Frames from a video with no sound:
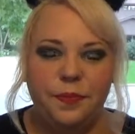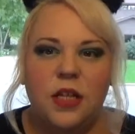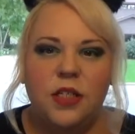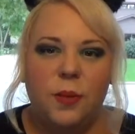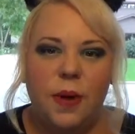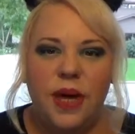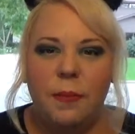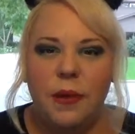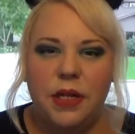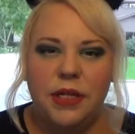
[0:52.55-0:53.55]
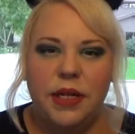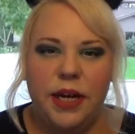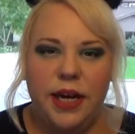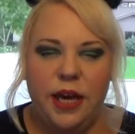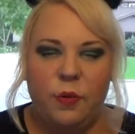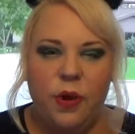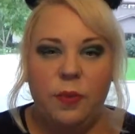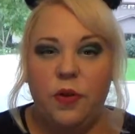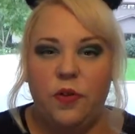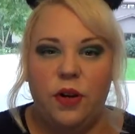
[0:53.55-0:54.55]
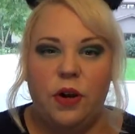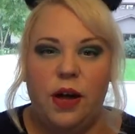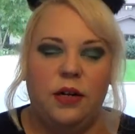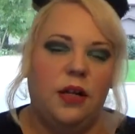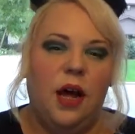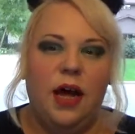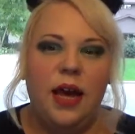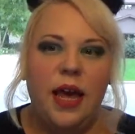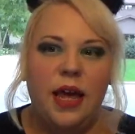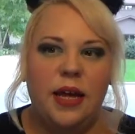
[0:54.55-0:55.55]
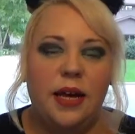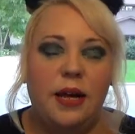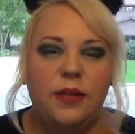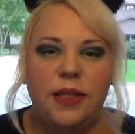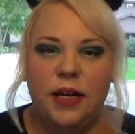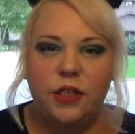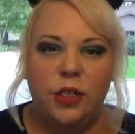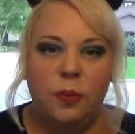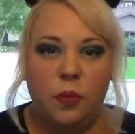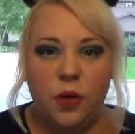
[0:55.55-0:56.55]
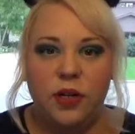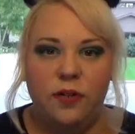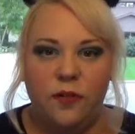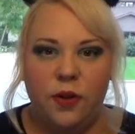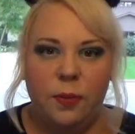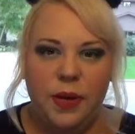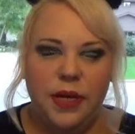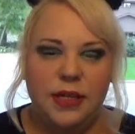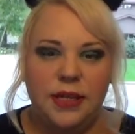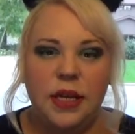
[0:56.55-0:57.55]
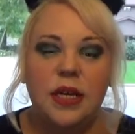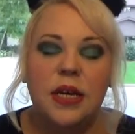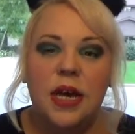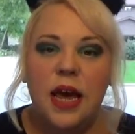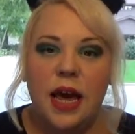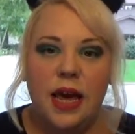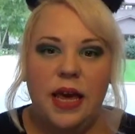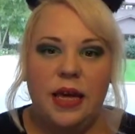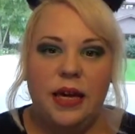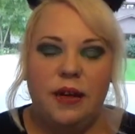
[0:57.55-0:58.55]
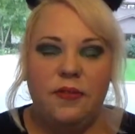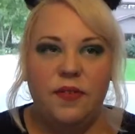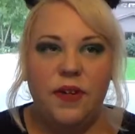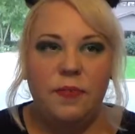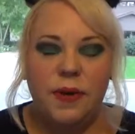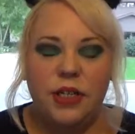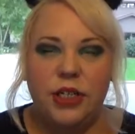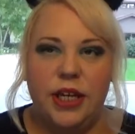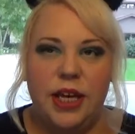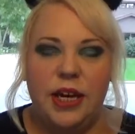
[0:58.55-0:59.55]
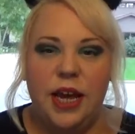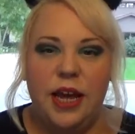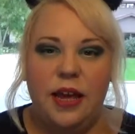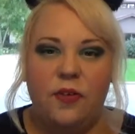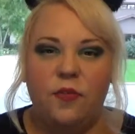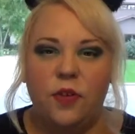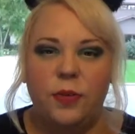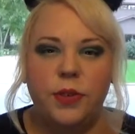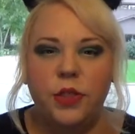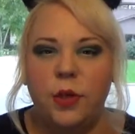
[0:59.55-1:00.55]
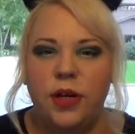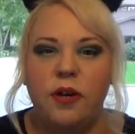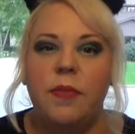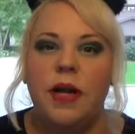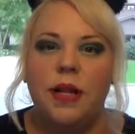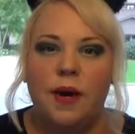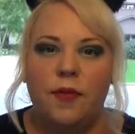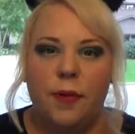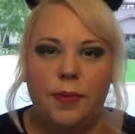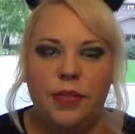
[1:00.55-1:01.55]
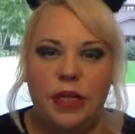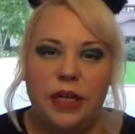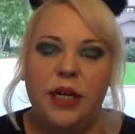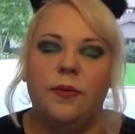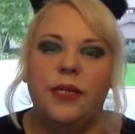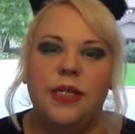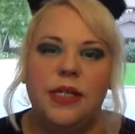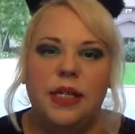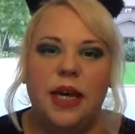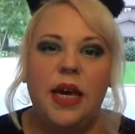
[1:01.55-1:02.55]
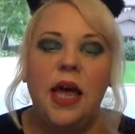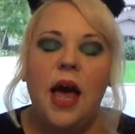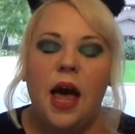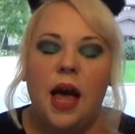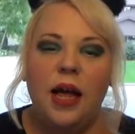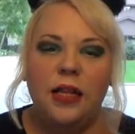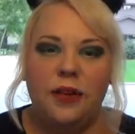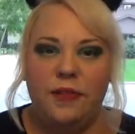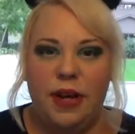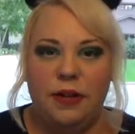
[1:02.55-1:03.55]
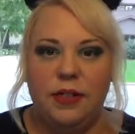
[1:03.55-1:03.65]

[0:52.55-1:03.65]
So being a military kid, we moved around a lot, and I was actually born in the Philippines, and I've lived in Michigan, and for the majority of my life up until here recently, I lived down